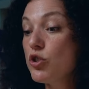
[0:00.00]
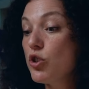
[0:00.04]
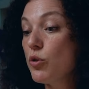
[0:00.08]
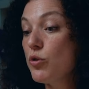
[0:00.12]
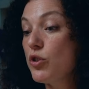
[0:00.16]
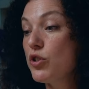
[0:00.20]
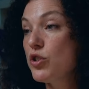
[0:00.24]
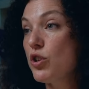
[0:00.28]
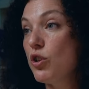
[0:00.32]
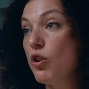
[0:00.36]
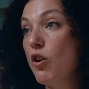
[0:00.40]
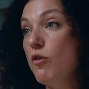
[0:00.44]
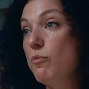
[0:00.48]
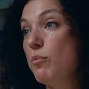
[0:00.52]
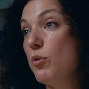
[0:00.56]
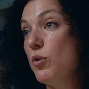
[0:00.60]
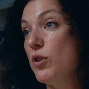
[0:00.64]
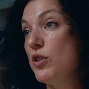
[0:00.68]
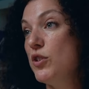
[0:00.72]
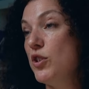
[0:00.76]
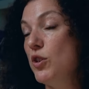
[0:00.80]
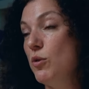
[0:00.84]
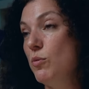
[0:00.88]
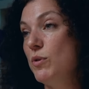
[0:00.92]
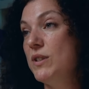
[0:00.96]
so there's a lot of
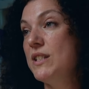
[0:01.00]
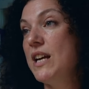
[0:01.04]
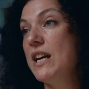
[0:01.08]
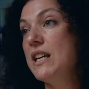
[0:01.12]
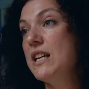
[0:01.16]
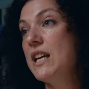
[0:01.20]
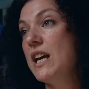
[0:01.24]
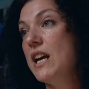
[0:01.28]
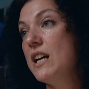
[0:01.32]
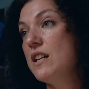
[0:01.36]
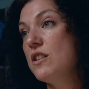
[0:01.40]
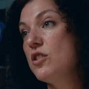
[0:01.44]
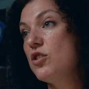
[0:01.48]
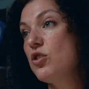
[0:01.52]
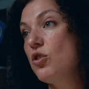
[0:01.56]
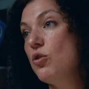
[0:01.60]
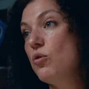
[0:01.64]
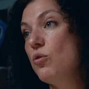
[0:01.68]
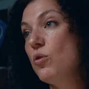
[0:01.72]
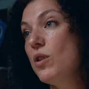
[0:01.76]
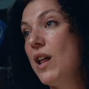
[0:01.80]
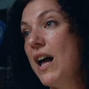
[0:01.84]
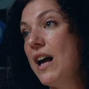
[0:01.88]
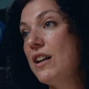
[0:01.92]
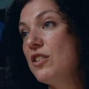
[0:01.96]
boys who would take it at
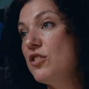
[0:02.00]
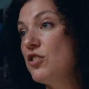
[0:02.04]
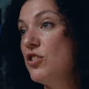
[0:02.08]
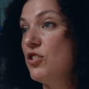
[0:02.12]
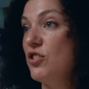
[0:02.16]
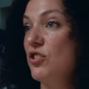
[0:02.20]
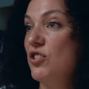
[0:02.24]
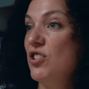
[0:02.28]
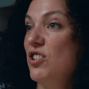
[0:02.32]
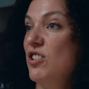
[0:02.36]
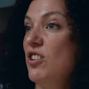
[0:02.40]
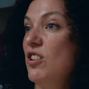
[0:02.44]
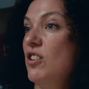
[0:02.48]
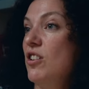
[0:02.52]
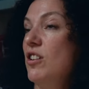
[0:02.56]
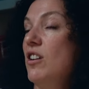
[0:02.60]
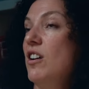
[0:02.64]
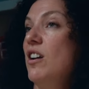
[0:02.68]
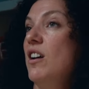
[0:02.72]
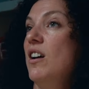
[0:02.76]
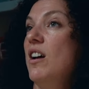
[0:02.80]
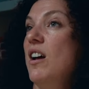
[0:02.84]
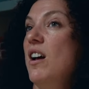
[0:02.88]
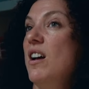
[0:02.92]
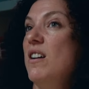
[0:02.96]
school just
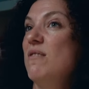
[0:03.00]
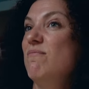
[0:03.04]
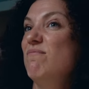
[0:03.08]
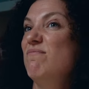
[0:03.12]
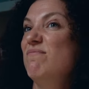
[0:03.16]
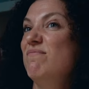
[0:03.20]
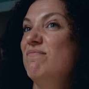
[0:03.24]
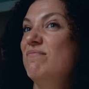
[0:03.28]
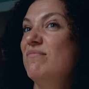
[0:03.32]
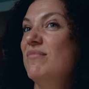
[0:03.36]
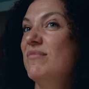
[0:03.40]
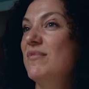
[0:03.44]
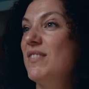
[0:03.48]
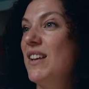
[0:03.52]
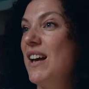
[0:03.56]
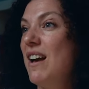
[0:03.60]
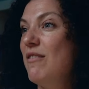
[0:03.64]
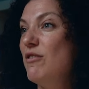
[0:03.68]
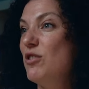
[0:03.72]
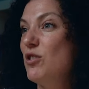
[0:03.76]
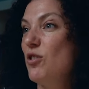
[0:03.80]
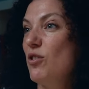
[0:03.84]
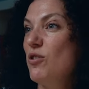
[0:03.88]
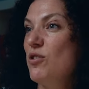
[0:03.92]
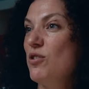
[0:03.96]
to um,
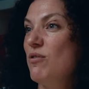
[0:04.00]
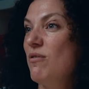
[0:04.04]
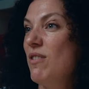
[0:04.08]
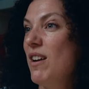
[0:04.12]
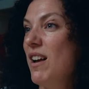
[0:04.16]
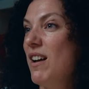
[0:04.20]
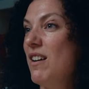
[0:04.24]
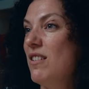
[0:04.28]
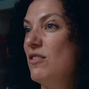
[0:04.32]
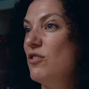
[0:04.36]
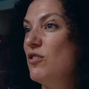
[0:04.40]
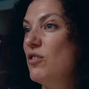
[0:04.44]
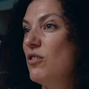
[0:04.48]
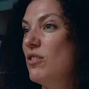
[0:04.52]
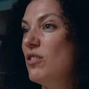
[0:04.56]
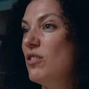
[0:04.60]
have a doss around